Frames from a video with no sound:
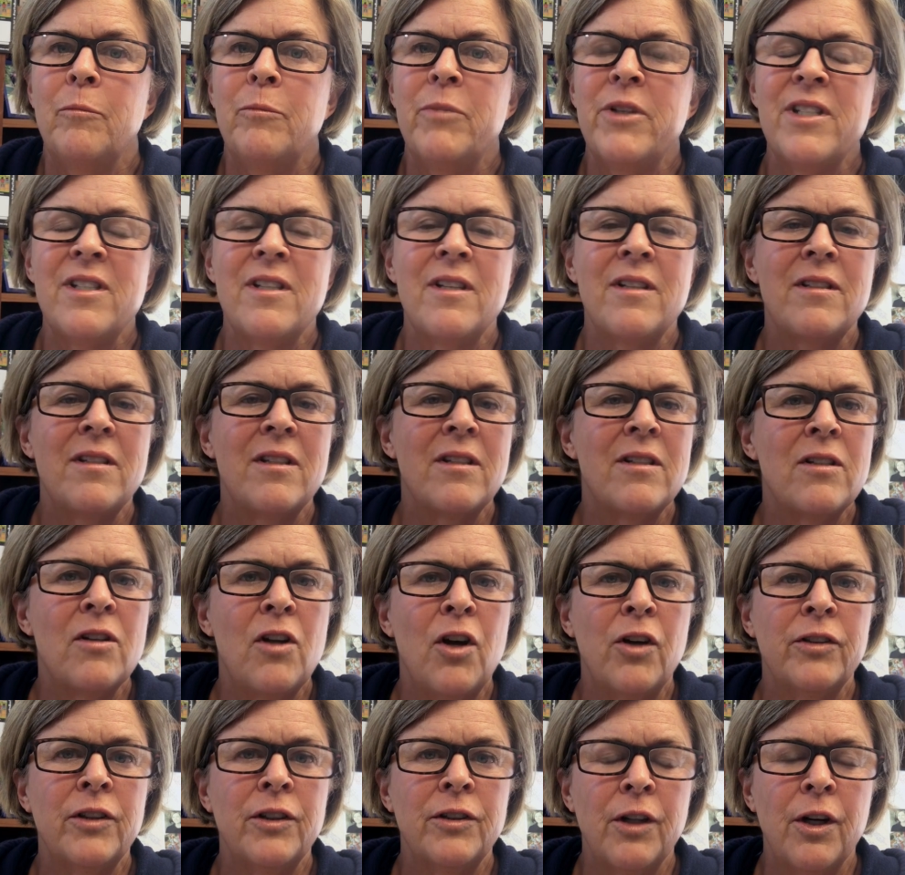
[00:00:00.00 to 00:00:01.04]
Businesses
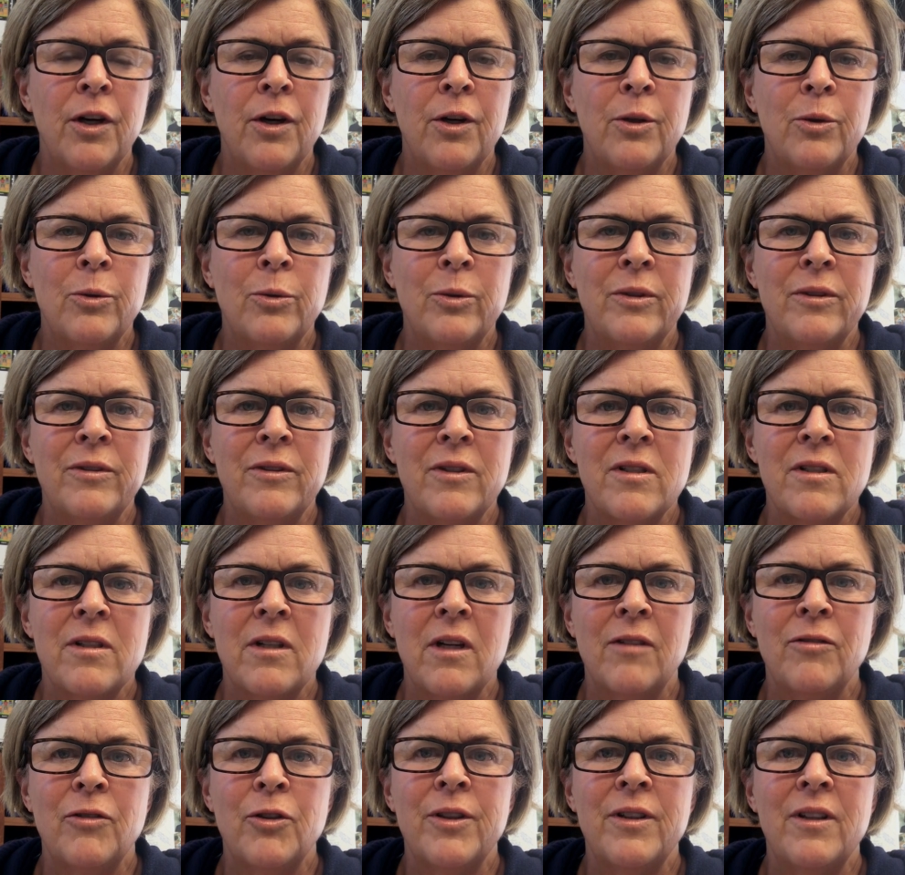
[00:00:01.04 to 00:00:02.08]
long ago
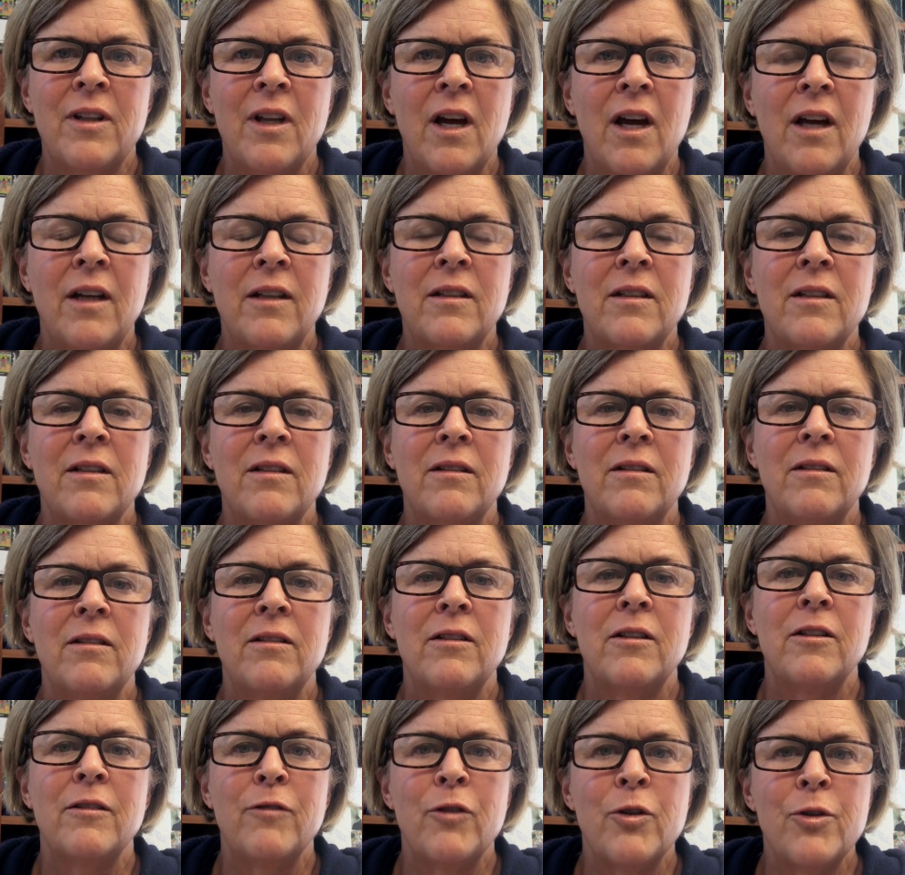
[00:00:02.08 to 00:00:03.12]
discovered that
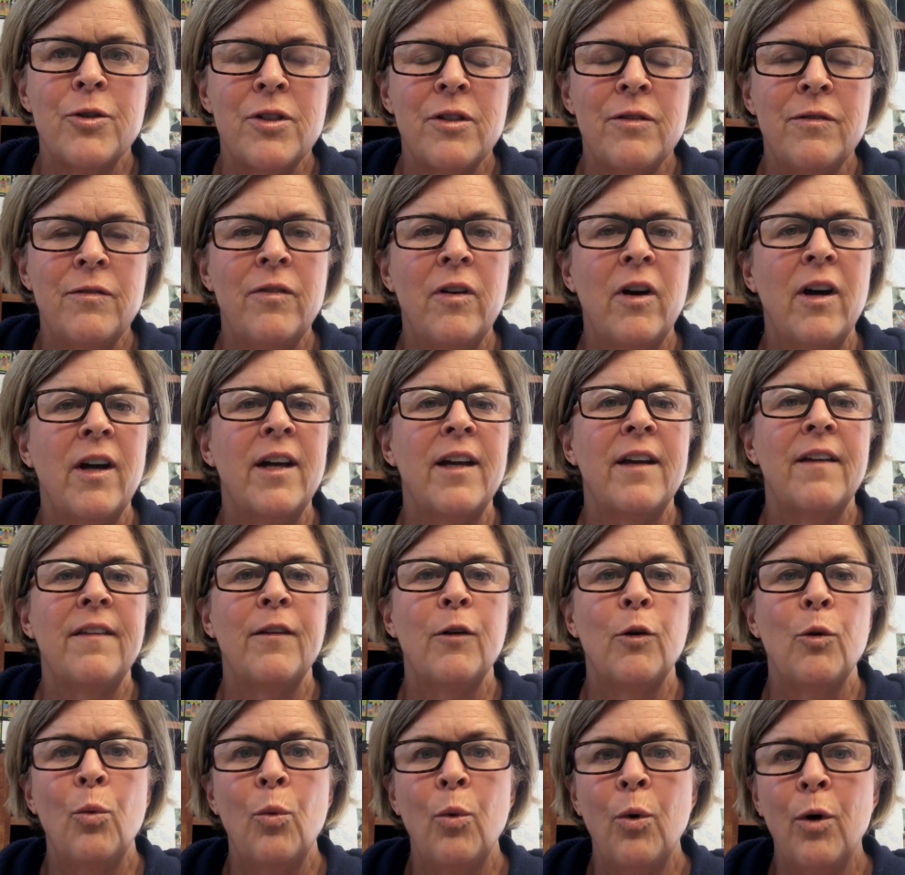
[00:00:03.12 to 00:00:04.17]
diversifying
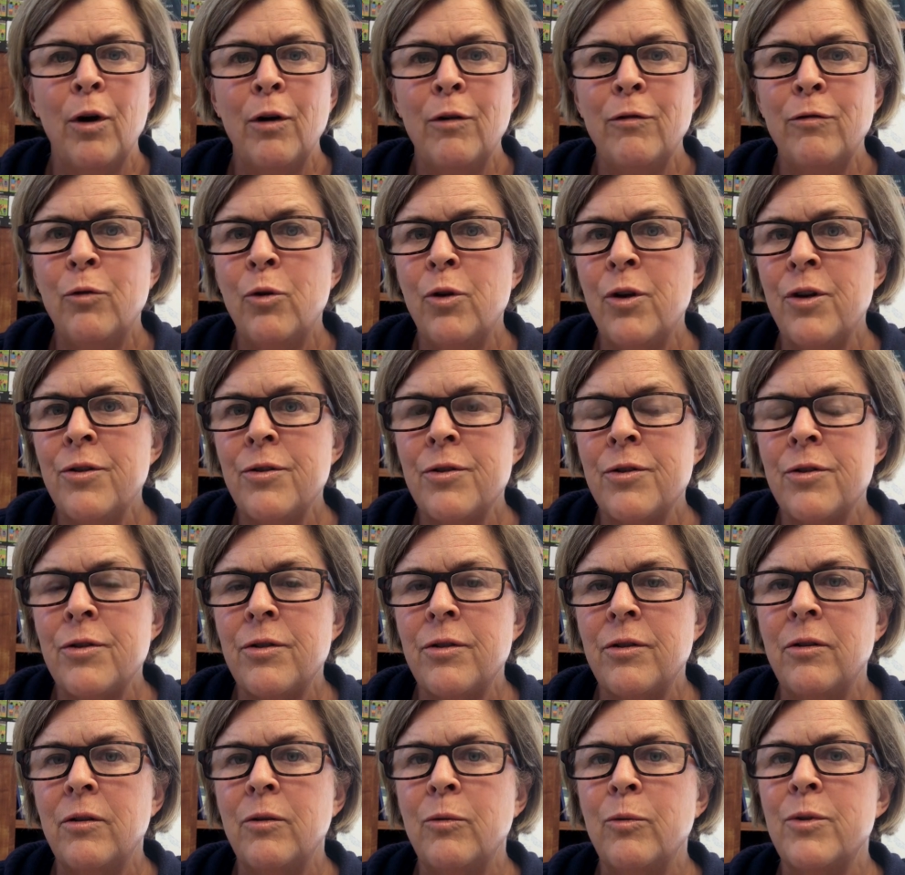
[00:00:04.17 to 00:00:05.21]
their
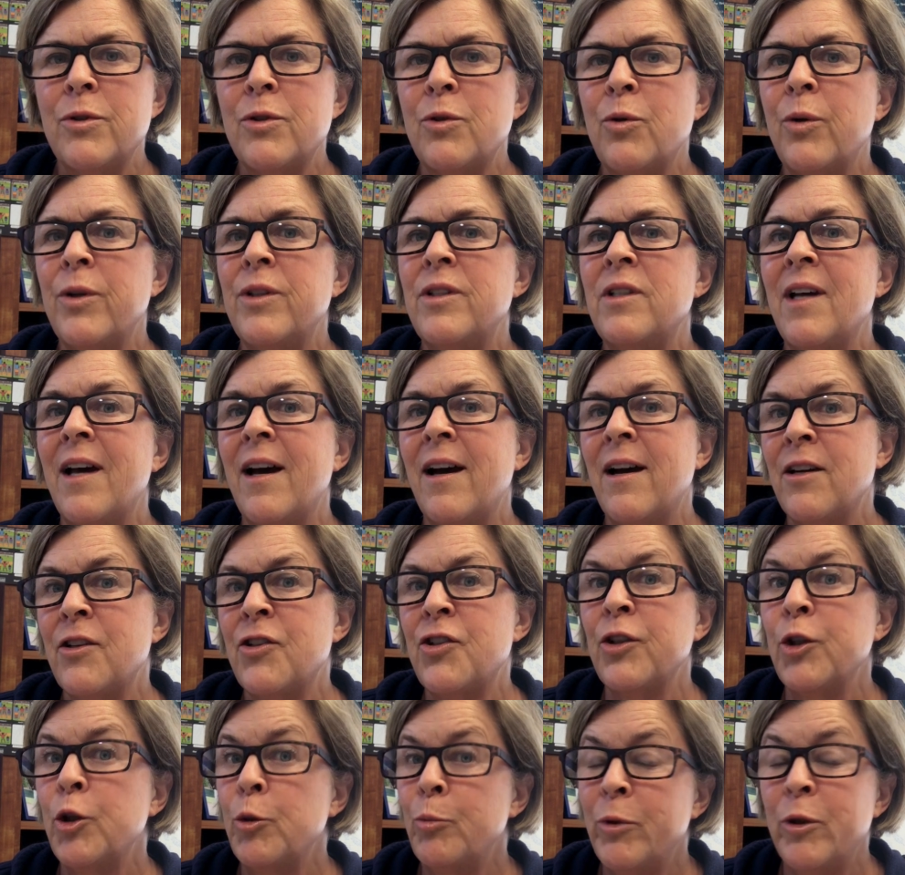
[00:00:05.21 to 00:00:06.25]
workforce was going to
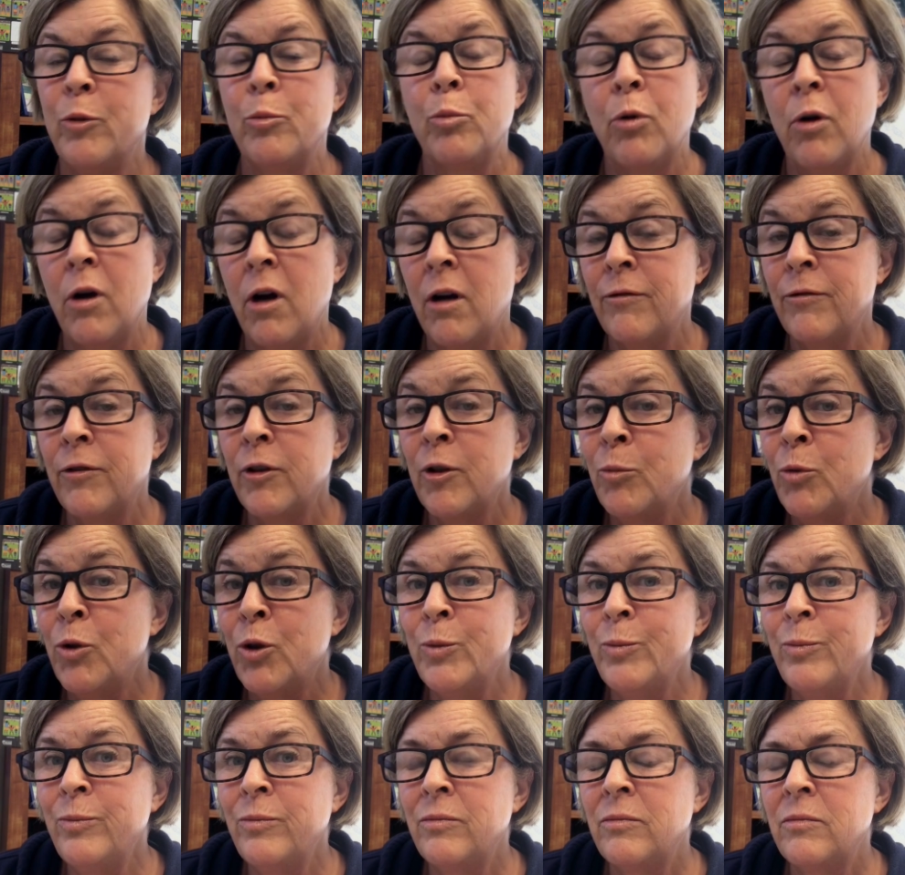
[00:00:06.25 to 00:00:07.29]
actually be
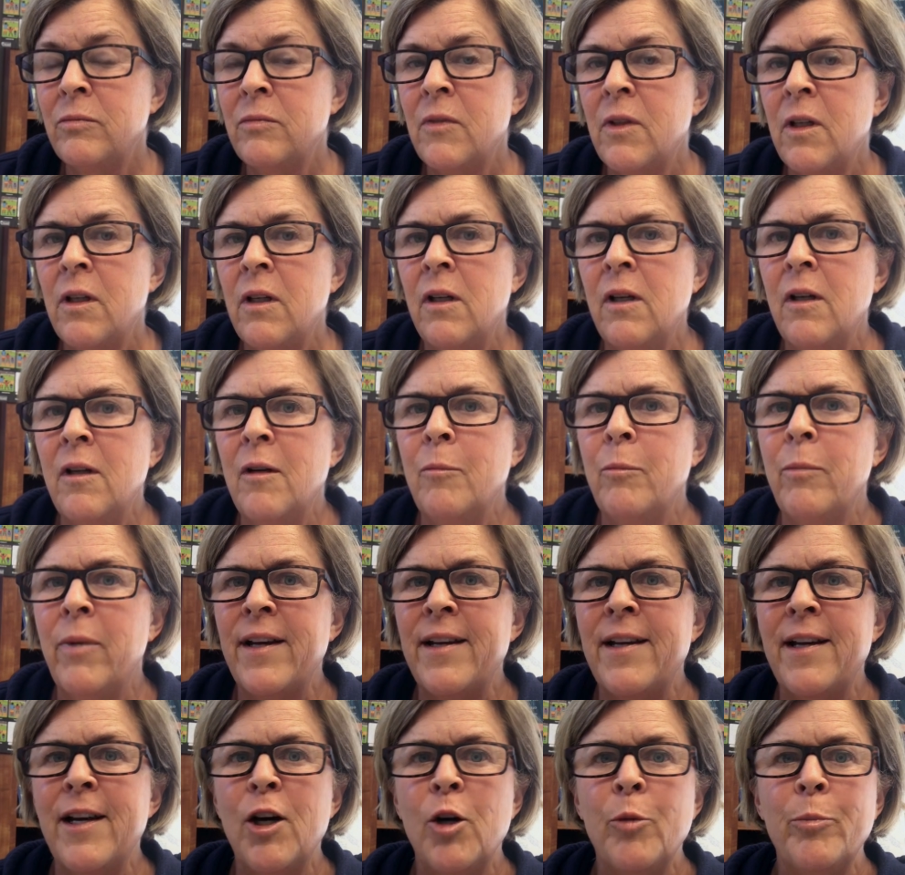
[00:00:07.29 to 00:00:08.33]
profitable
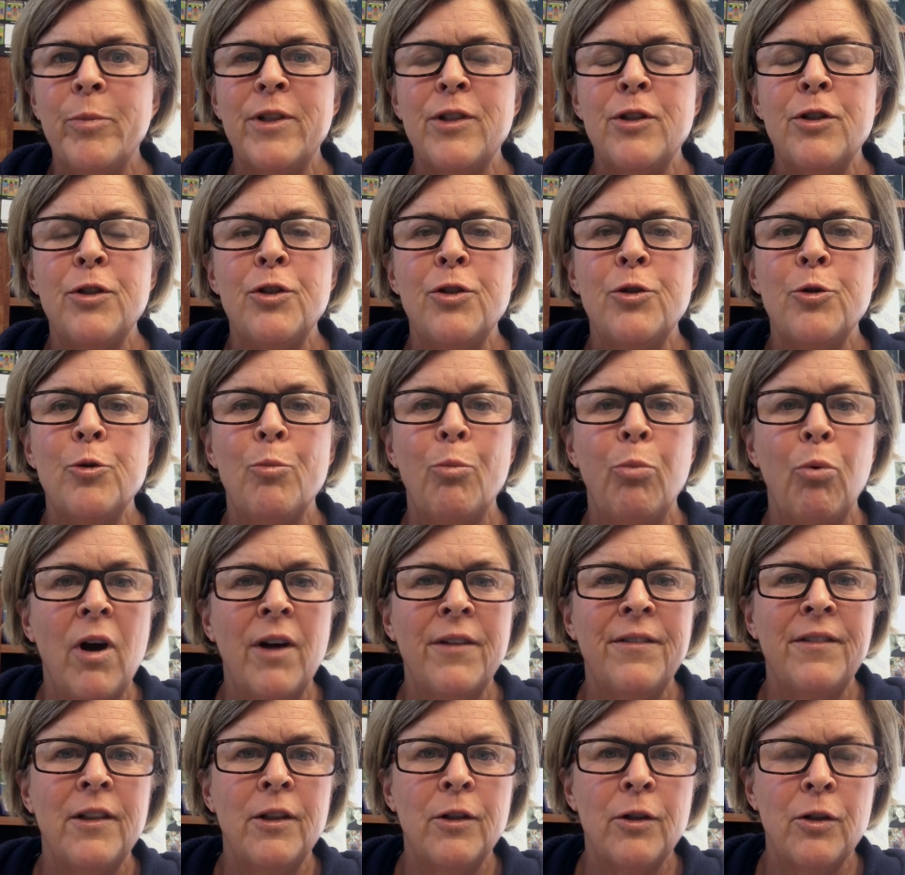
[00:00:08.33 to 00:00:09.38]
by helping to
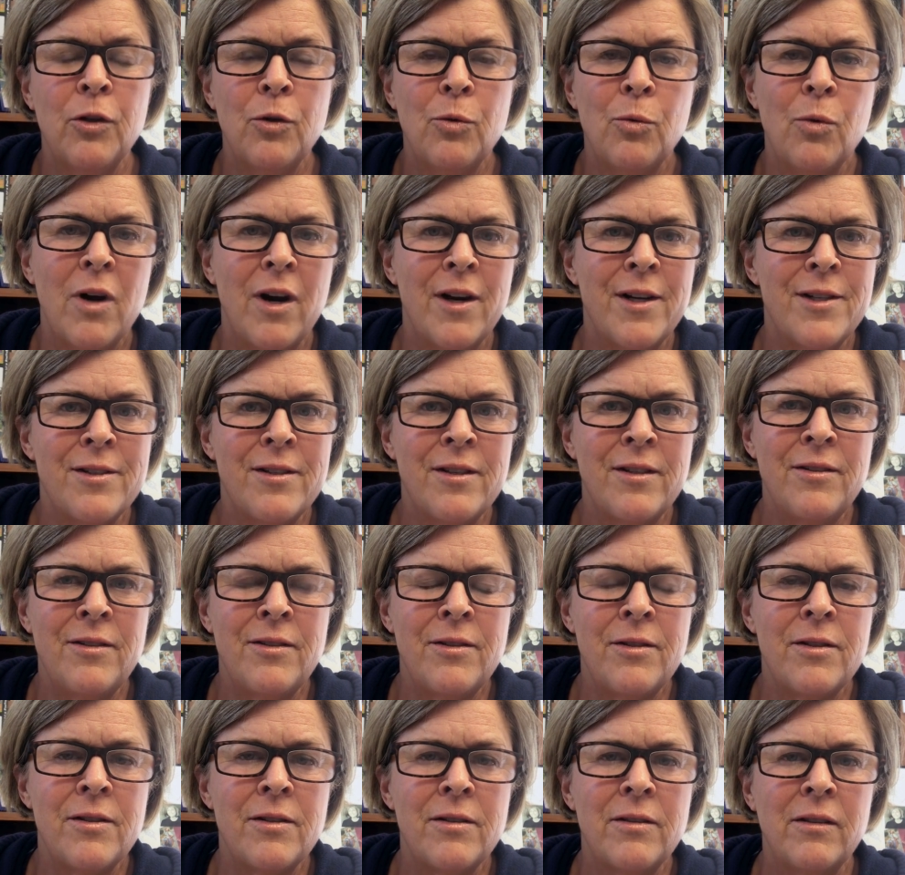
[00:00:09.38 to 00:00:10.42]
broaden their
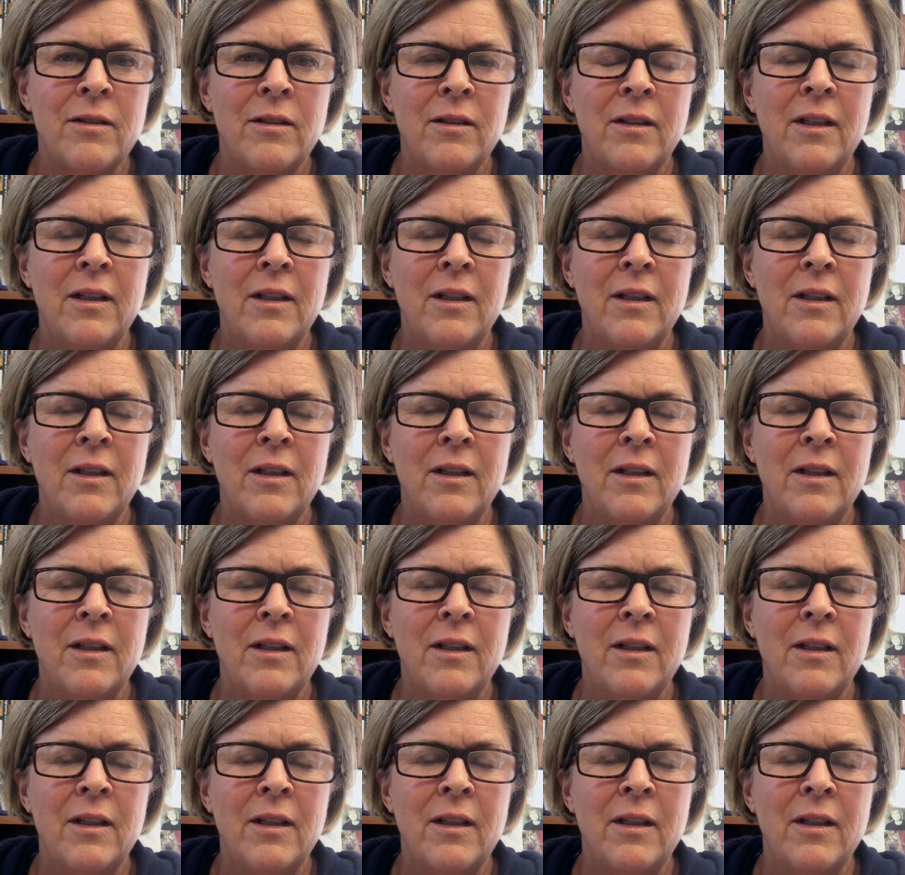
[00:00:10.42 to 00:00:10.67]
horizons